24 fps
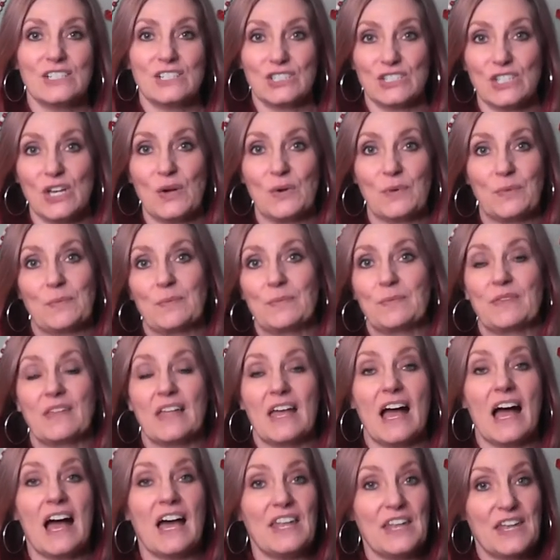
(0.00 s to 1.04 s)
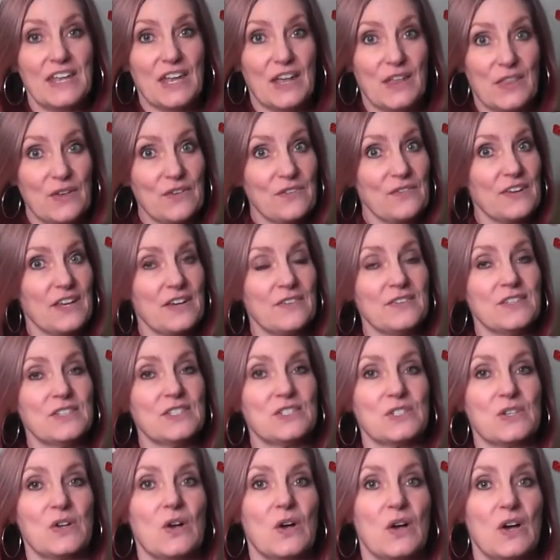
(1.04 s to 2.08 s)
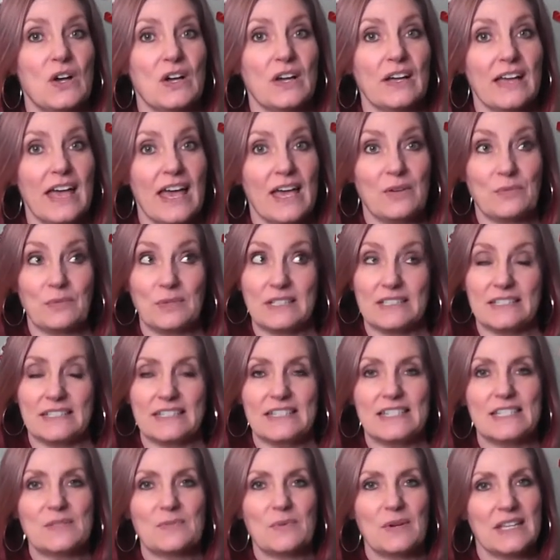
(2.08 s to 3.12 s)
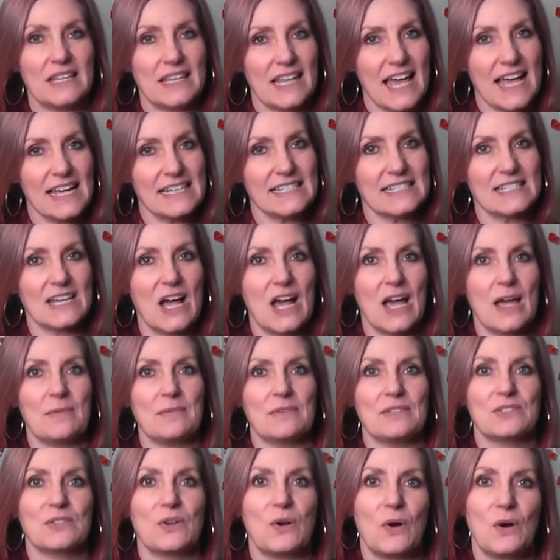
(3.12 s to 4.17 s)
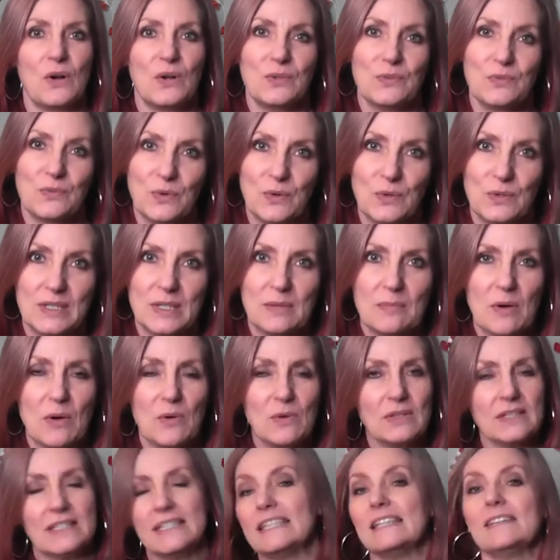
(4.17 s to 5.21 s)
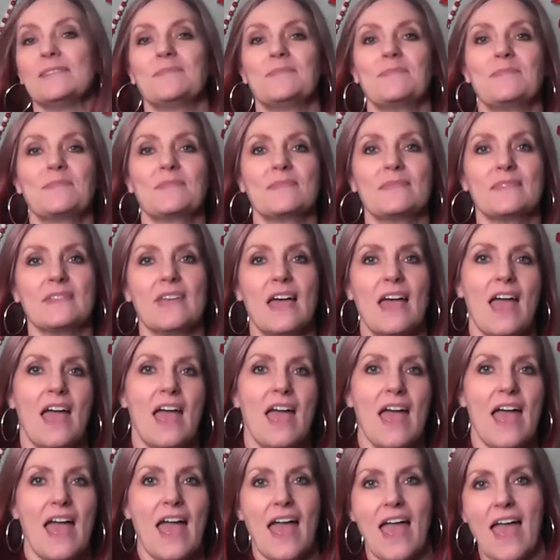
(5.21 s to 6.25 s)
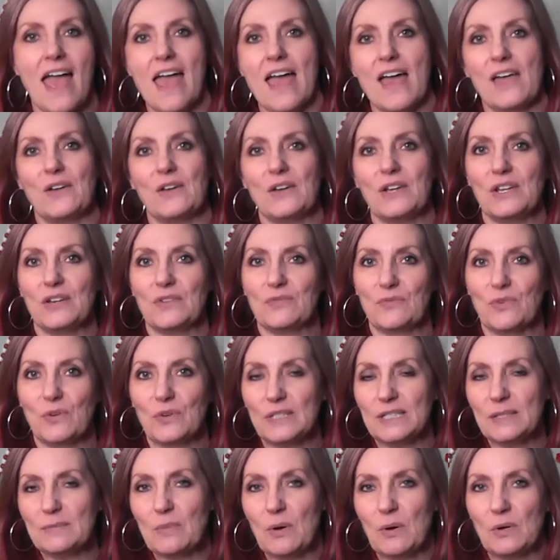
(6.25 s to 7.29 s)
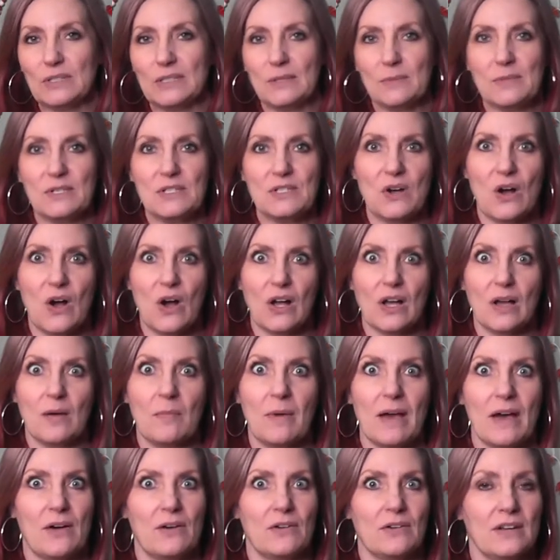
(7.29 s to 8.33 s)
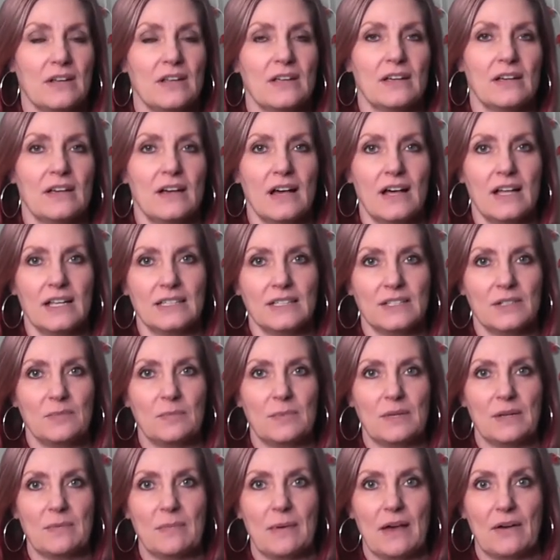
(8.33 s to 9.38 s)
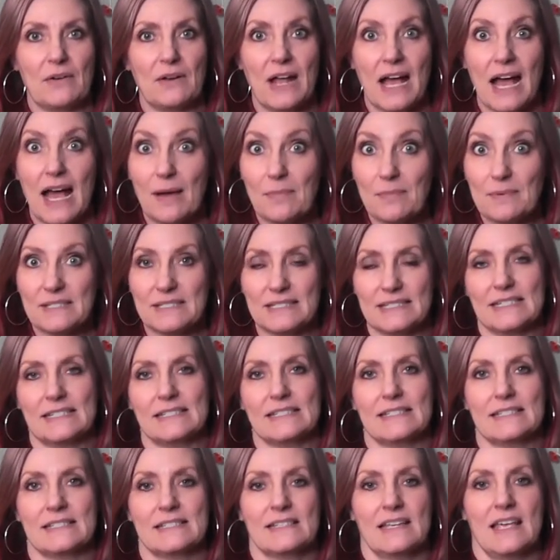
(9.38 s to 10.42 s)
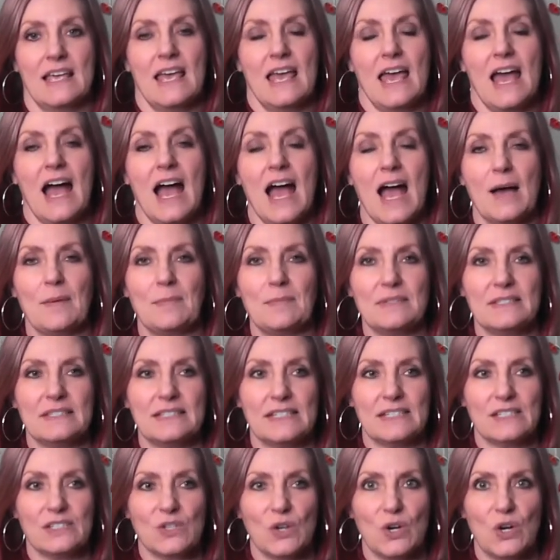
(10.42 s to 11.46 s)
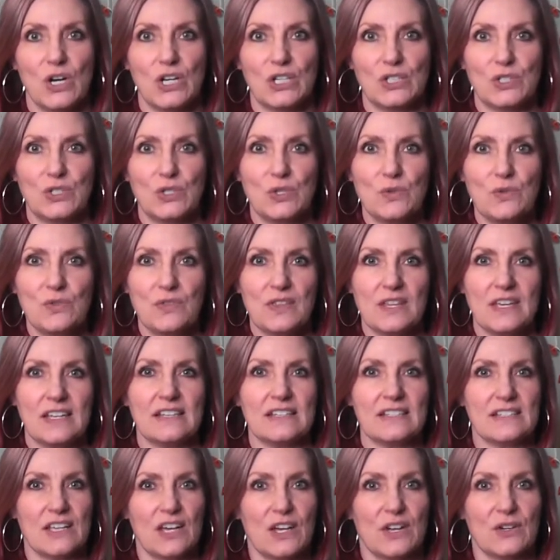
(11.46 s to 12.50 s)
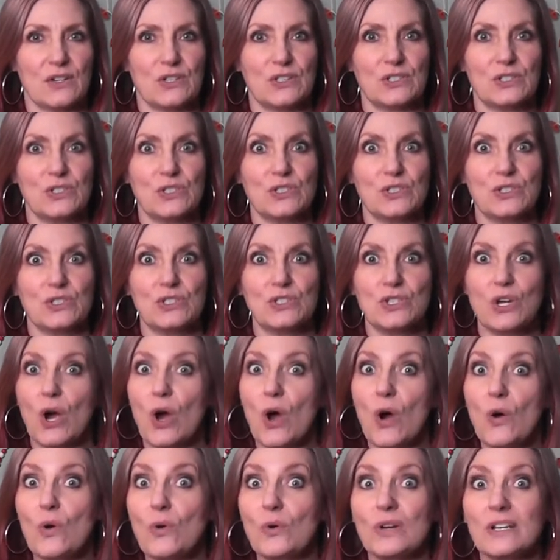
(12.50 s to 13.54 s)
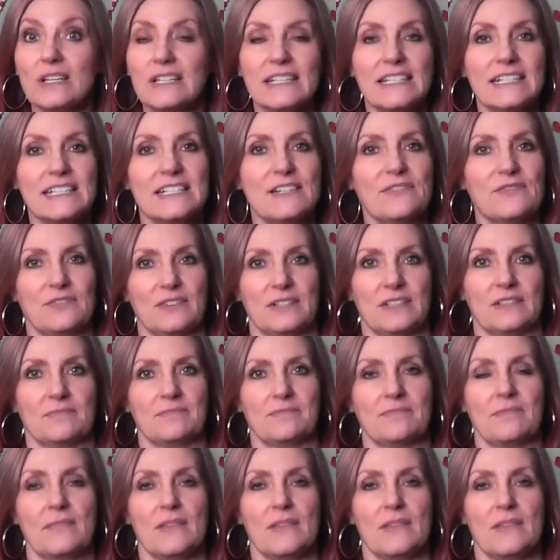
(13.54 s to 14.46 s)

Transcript: So, another favorite song, and we did this one last time, is called Roly Poly. And in Roly Poly, we talk about a little bit about opposites. Opposites are two things that are totally different.